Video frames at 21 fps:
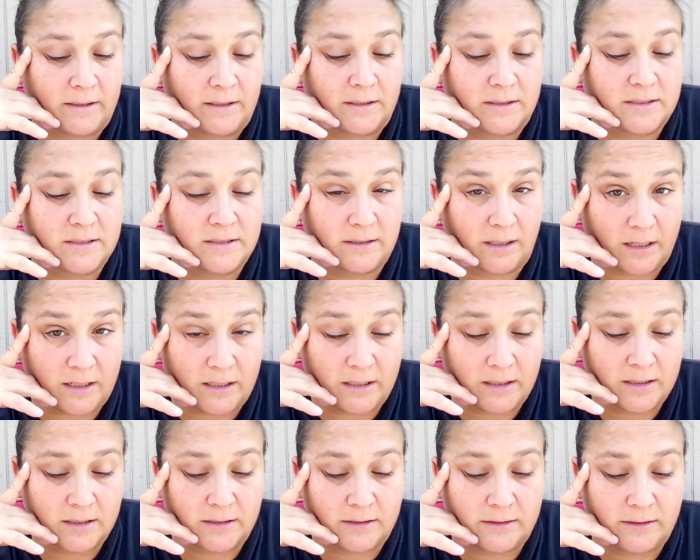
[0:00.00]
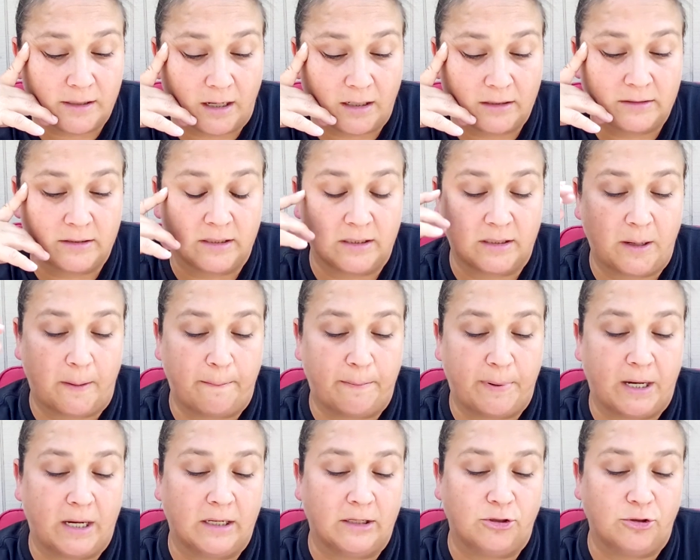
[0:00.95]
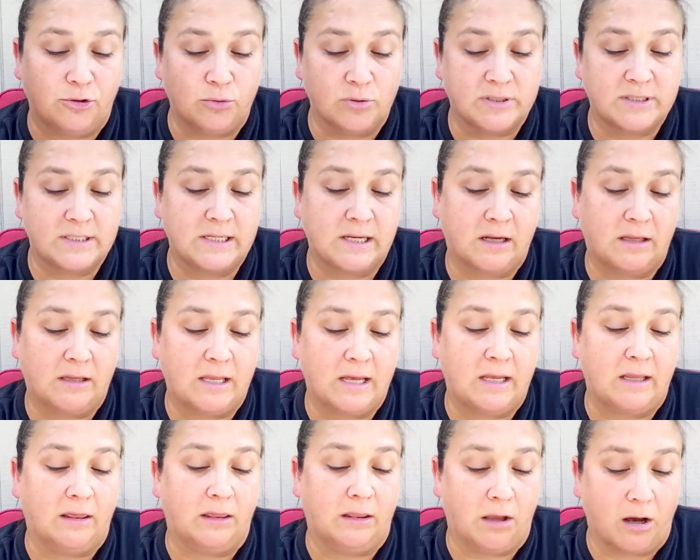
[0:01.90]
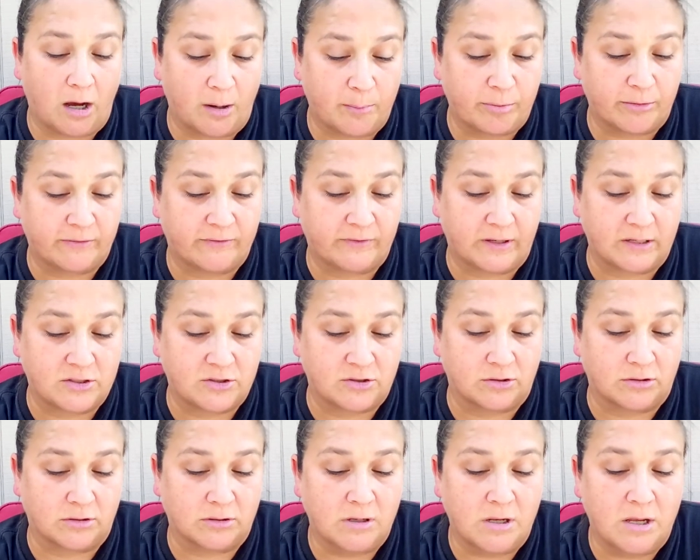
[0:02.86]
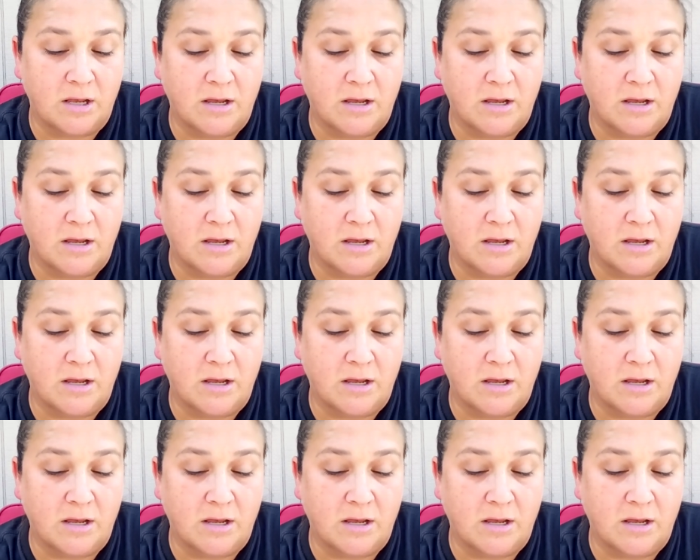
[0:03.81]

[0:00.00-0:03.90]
a study conducted by UCLA law professor